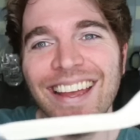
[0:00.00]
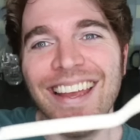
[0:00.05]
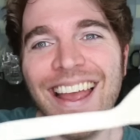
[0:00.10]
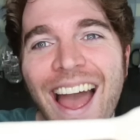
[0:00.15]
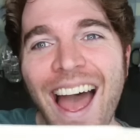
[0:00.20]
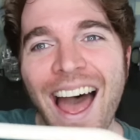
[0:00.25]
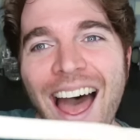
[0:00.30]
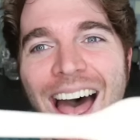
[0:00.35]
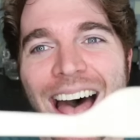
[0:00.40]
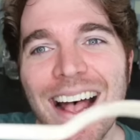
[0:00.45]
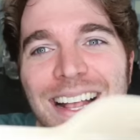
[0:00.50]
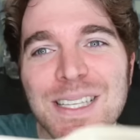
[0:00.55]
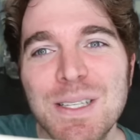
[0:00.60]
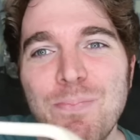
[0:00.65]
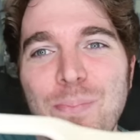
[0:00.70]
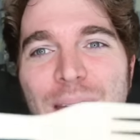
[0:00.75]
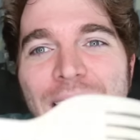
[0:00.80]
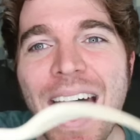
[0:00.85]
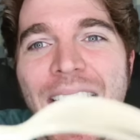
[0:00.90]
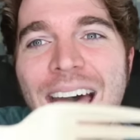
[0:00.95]
Yes,
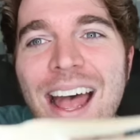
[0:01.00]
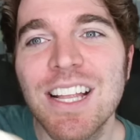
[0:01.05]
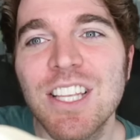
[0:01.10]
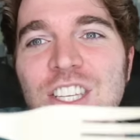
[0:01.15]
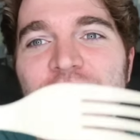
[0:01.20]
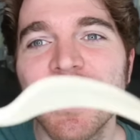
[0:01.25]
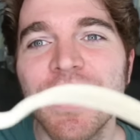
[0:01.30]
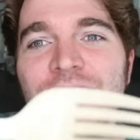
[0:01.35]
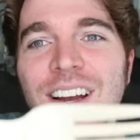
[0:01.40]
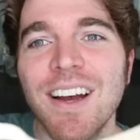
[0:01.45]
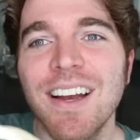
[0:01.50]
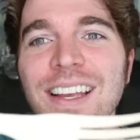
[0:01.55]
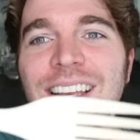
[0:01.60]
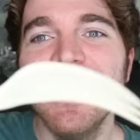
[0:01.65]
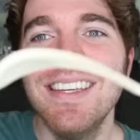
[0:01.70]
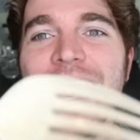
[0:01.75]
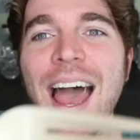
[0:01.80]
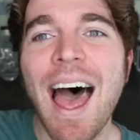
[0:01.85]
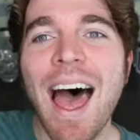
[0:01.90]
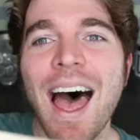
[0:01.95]
bitch!
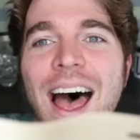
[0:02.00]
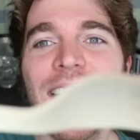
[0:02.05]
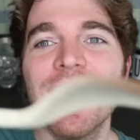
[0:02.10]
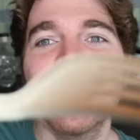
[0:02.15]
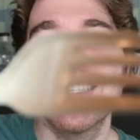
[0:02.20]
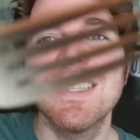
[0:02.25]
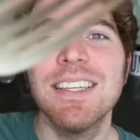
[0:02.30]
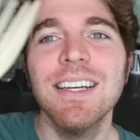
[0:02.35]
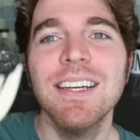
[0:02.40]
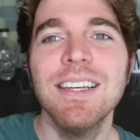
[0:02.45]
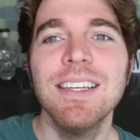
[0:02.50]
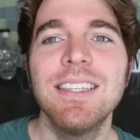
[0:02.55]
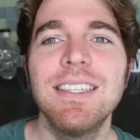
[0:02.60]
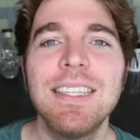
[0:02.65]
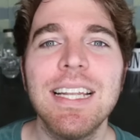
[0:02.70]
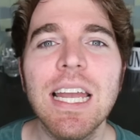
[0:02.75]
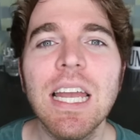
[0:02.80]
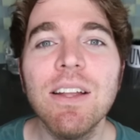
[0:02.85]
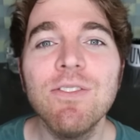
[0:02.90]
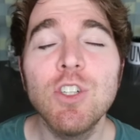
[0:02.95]
Yes!
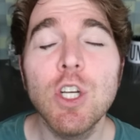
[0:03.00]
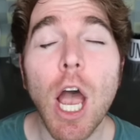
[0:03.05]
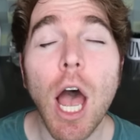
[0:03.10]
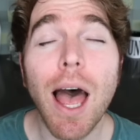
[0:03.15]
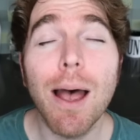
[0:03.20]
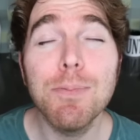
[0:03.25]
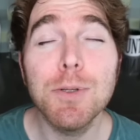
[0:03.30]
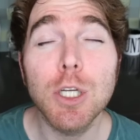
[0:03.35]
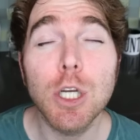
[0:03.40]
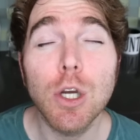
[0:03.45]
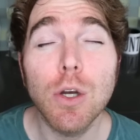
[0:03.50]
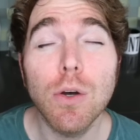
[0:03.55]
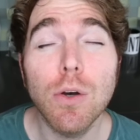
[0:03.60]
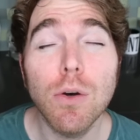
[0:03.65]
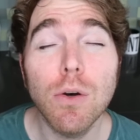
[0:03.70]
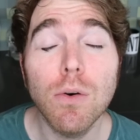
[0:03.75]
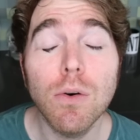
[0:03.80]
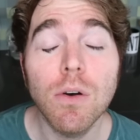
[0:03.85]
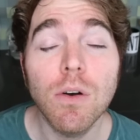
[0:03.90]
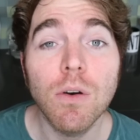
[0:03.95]
Steve Jobs,
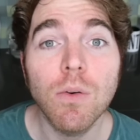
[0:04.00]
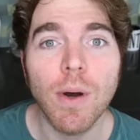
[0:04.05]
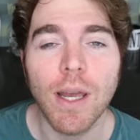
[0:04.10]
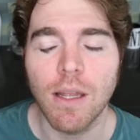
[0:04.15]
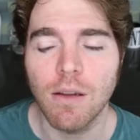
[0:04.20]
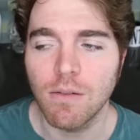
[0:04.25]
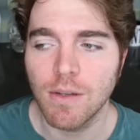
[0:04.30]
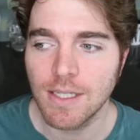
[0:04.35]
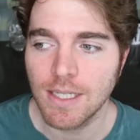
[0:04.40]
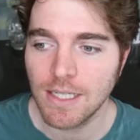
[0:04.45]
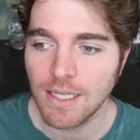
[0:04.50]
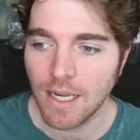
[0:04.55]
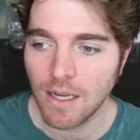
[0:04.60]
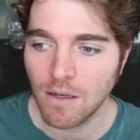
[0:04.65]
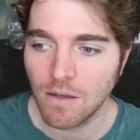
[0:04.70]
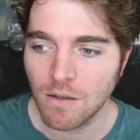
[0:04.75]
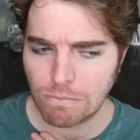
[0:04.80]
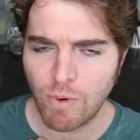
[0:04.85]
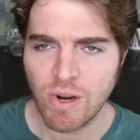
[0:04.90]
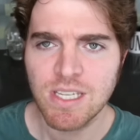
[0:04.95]
who, wait, is he
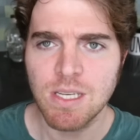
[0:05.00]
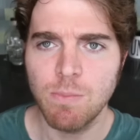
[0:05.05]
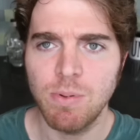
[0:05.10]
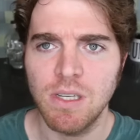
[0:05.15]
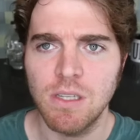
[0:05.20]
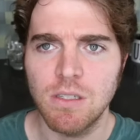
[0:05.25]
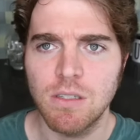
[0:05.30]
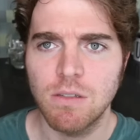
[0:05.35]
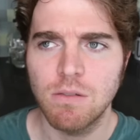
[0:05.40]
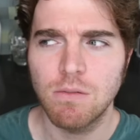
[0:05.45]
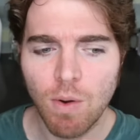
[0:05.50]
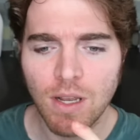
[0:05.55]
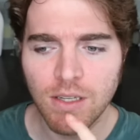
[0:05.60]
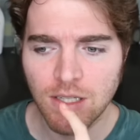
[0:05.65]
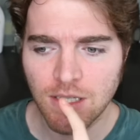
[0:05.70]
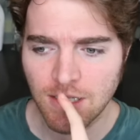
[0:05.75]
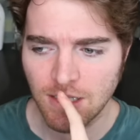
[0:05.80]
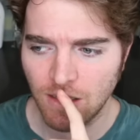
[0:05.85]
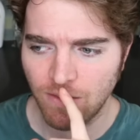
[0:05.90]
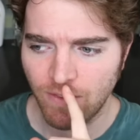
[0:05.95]
dead? Rest in peace. Who
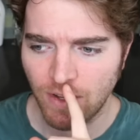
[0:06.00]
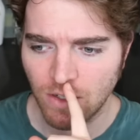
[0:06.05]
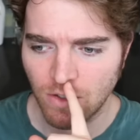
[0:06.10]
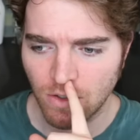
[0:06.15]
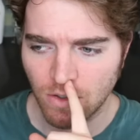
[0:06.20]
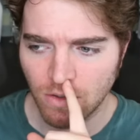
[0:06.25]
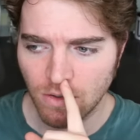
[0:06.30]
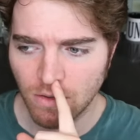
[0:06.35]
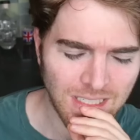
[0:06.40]
else is an inventor?